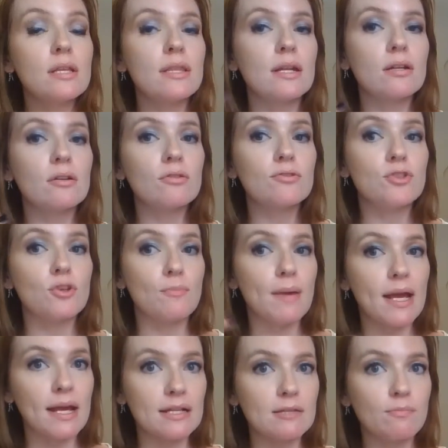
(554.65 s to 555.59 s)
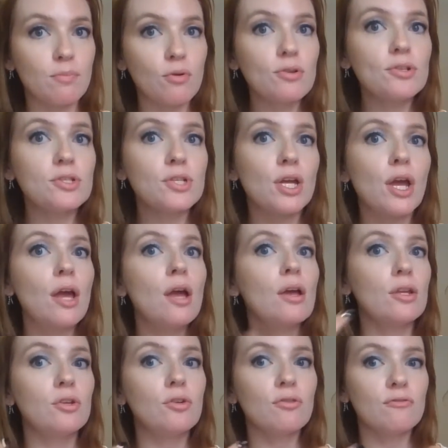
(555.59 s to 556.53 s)
That includes your passport,
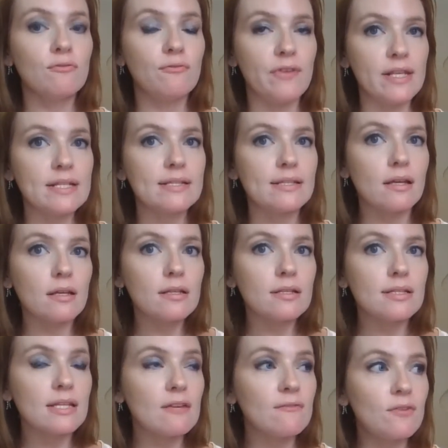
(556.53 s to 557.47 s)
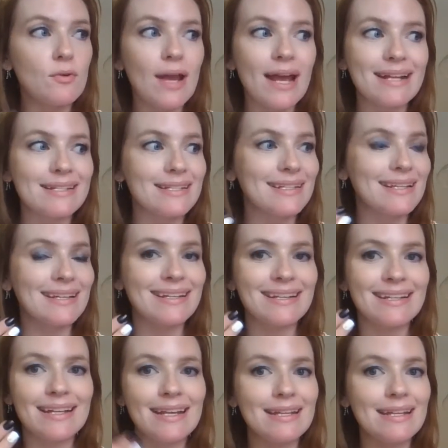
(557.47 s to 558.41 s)
your visas, if you had to
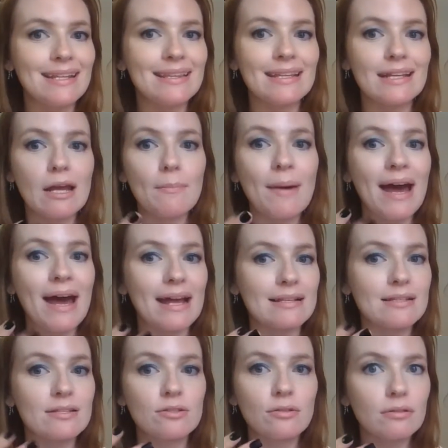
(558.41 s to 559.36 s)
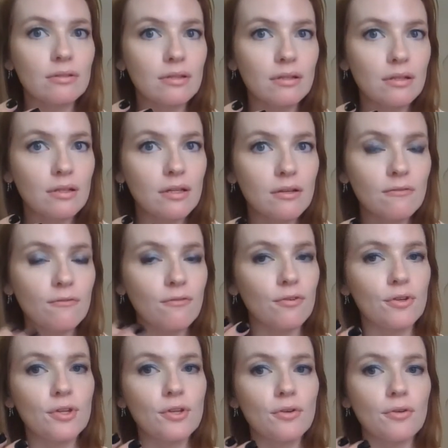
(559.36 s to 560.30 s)
get anything apostille
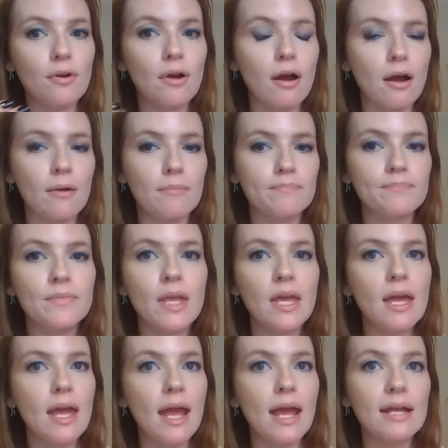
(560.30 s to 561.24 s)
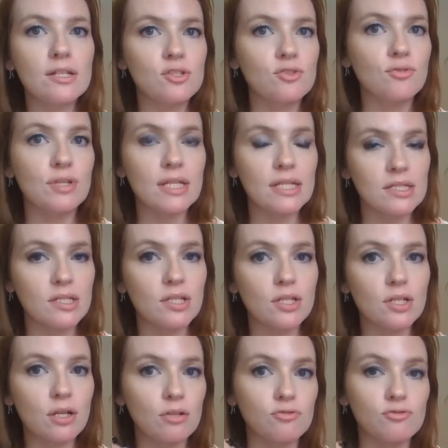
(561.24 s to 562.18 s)
for your entry into
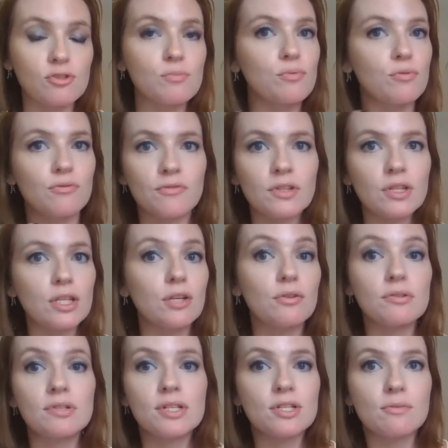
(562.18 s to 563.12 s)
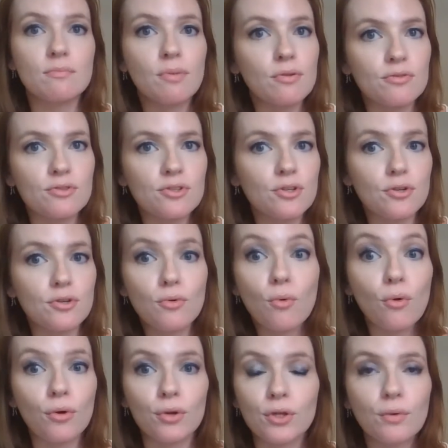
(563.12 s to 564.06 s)
the country, proving that you're a decent person
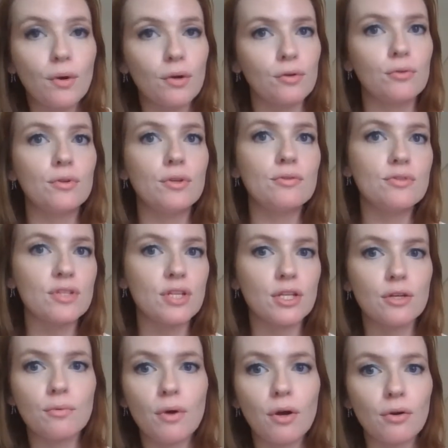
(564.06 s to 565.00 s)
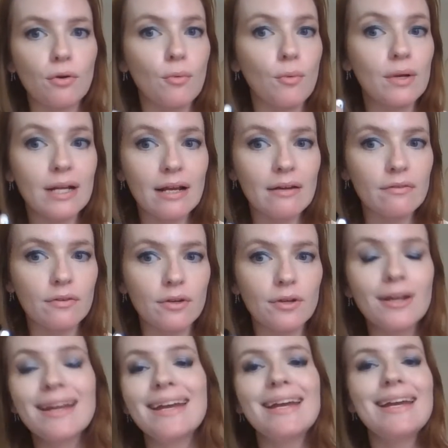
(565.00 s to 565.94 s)
or you are who you say you are or
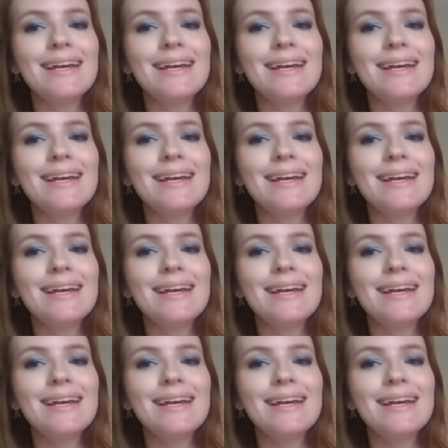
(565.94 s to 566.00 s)
whatever.